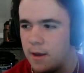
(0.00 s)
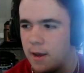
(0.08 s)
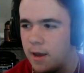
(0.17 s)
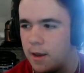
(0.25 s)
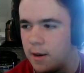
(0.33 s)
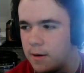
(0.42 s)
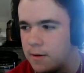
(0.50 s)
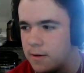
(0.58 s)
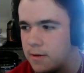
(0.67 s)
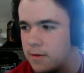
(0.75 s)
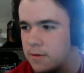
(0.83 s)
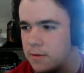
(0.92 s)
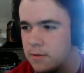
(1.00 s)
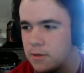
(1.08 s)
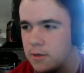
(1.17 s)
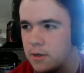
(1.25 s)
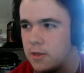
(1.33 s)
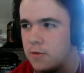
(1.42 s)
and it's
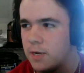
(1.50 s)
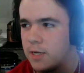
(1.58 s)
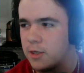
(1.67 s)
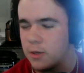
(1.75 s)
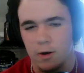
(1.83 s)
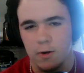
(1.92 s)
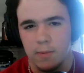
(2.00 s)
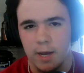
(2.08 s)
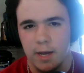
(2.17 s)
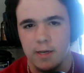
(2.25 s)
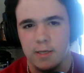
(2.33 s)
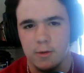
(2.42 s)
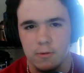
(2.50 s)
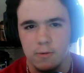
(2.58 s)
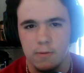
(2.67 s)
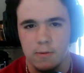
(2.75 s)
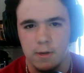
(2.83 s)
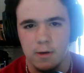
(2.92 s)
good that we can talk about it too.
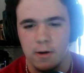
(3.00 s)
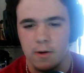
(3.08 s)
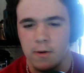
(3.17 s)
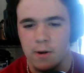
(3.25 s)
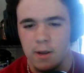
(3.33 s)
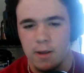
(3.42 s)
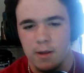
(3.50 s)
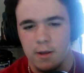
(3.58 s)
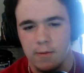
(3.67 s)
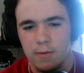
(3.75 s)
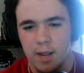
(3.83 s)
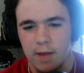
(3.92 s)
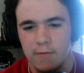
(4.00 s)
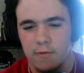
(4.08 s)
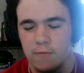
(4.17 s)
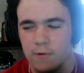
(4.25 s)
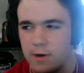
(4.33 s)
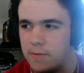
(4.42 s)
You know, we have the
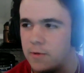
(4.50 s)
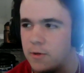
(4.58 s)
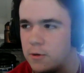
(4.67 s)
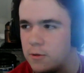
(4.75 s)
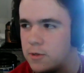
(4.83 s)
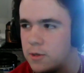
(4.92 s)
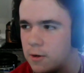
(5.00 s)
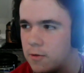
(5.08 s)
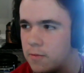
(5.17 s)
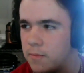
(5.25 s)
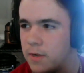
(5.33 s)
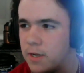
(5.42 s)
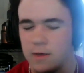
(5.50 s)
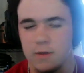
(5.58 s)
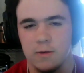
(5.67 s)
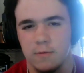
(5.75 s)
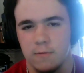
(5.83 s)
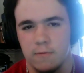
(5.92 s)
freedom to do so
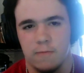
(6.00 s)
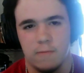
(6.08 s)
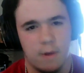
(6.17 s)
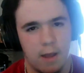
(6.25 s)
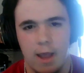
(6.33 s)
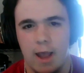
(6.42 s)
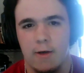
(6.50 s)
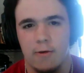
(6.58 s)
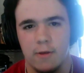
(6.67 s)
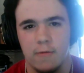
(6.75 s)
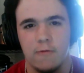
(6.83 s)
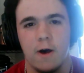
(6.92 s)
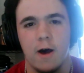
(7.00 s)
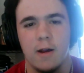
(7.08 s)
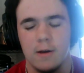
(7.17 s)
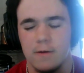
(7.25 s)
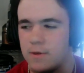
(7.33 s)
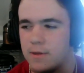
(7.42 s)
because of how they fought
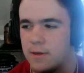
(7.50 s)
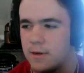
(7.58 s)
and everything.